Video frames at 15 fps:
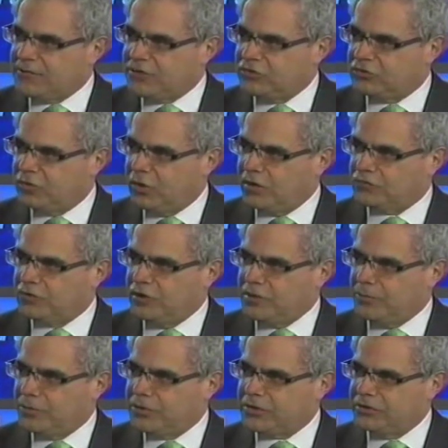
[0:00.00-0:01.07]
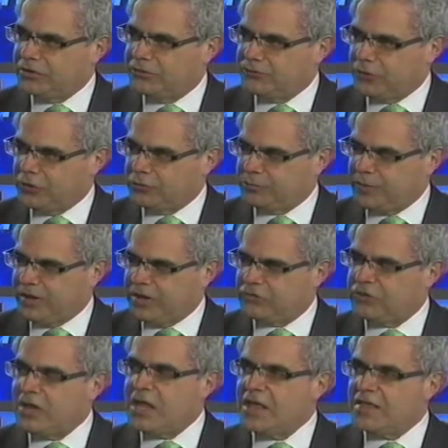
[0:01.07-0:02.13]
have these laws on the book in the first
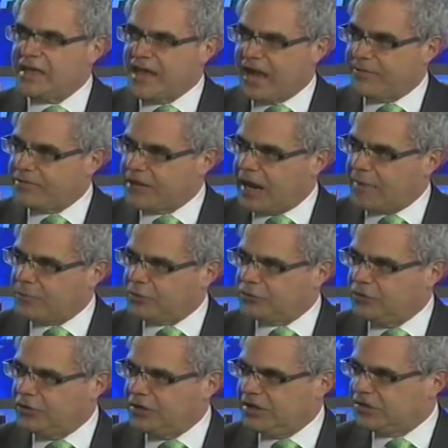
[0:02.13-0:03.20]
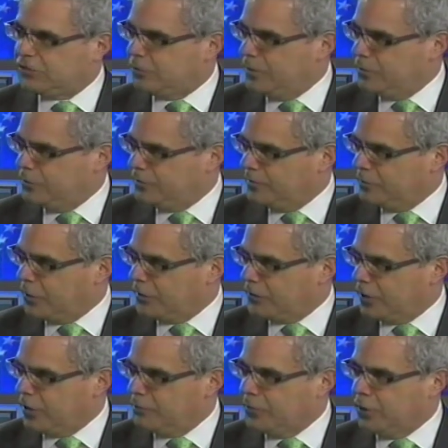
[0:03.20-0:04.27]
place. They have the opportunity to remove them on
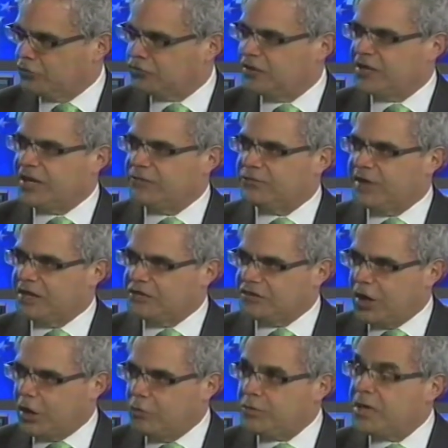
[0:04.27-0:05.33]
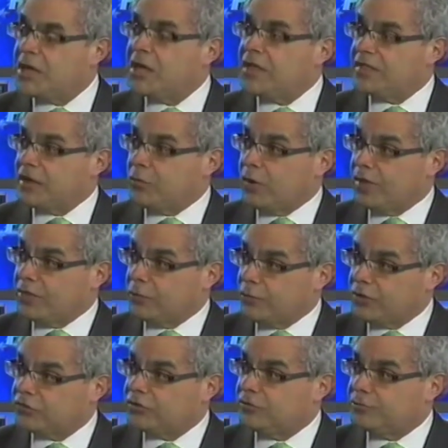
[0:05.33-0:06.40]
their own motion. If they don't, they run the
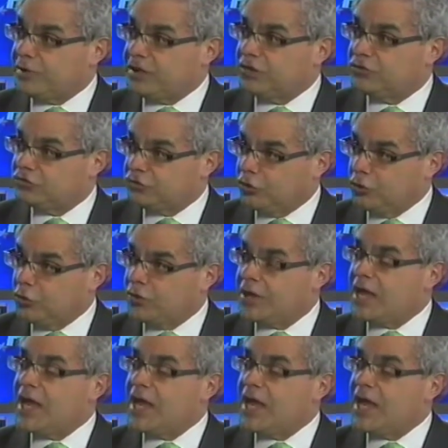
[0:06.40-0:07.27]
risk of being Some sued. Some of these